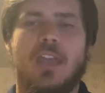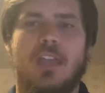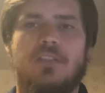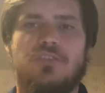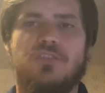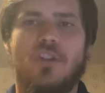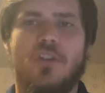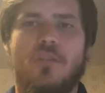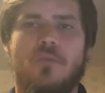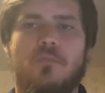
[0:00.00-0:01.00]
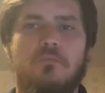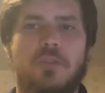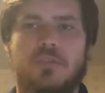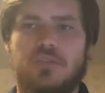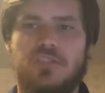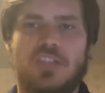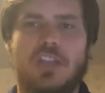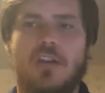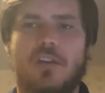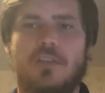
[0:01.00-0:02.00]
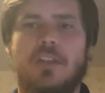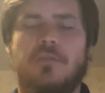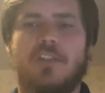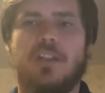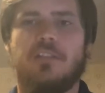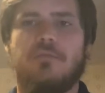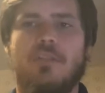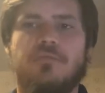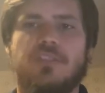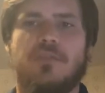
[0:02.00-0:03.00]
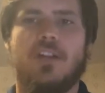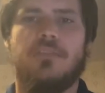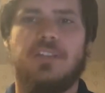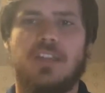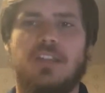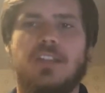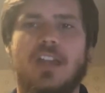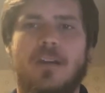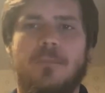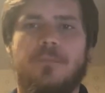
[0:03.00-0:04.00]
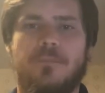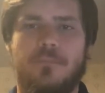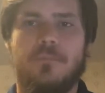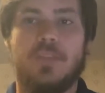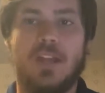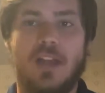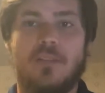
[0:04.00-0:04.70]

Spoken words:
And so you can see all that Franklin Roosevelt did to help get